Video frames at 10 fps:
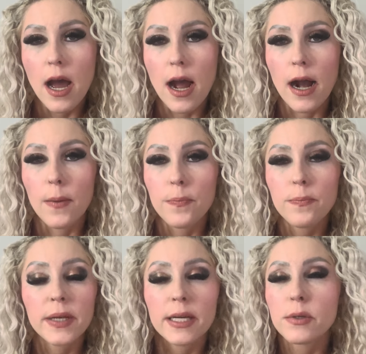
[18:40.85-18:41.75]

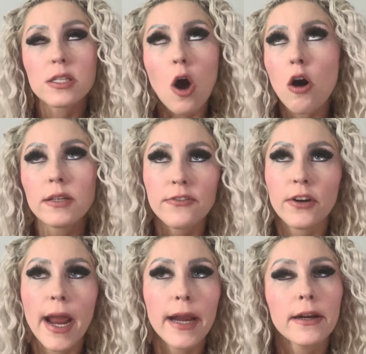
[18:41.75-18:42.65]
But it was all
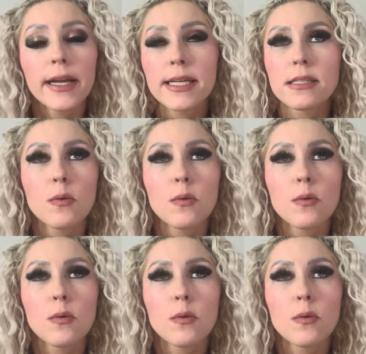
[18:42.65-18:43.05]
different areas.